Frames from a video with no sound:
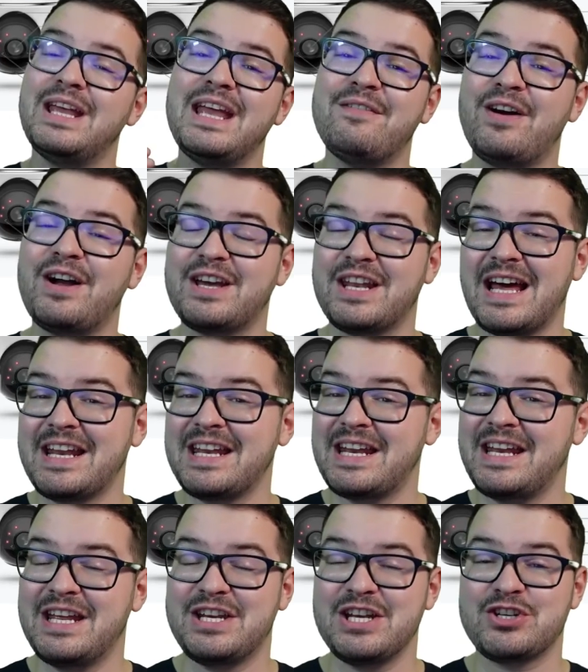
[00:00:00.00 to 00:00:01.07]
If I could add
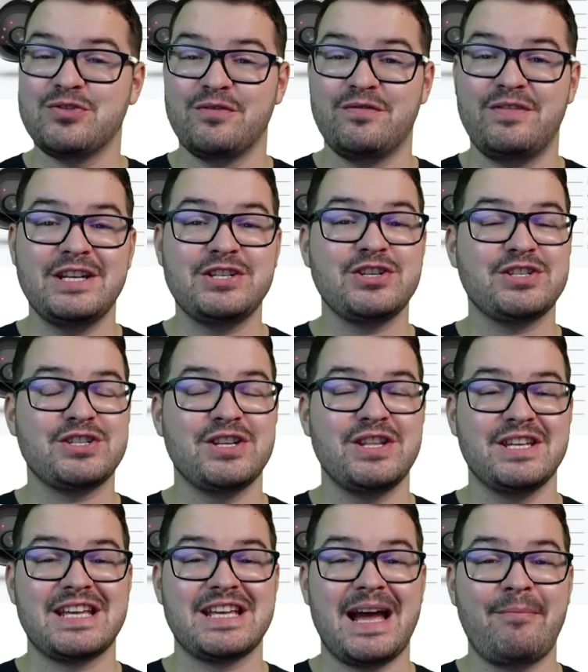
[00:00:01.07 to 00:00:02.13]
any additional features to
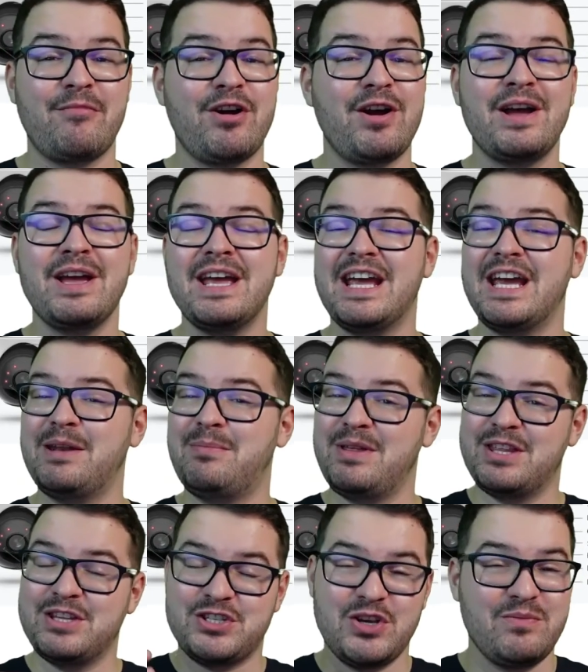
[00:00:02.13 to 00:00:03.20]
this camera, it'd be
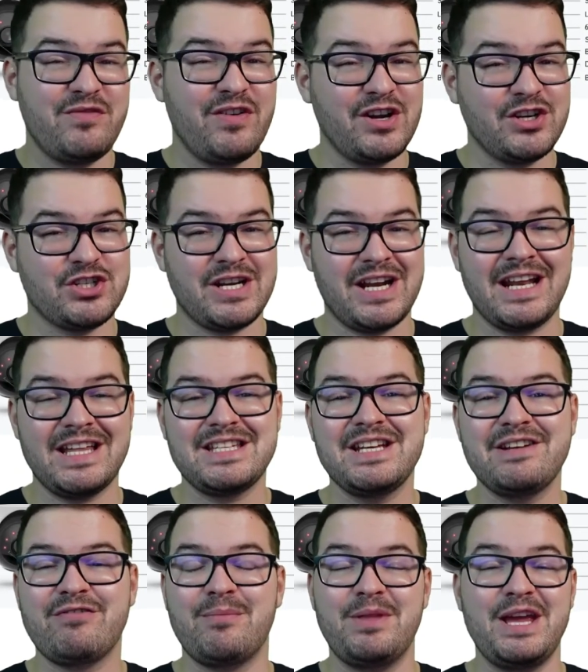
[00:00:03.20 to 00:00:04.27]
the zoom functionality
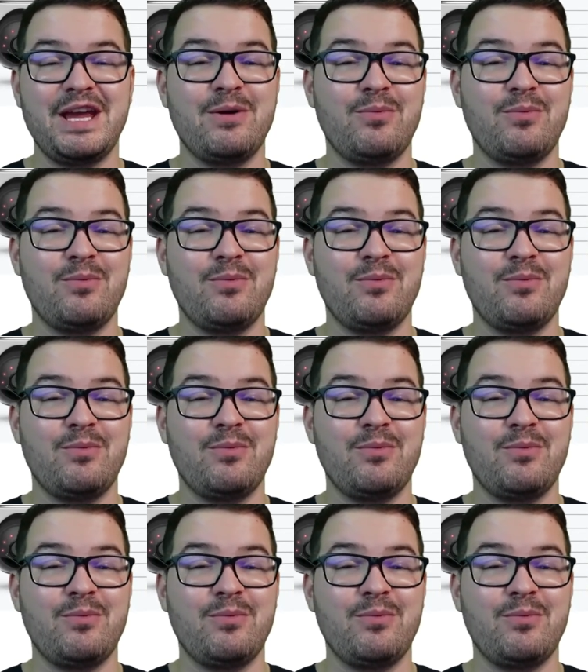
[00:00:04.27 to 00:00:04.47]
from the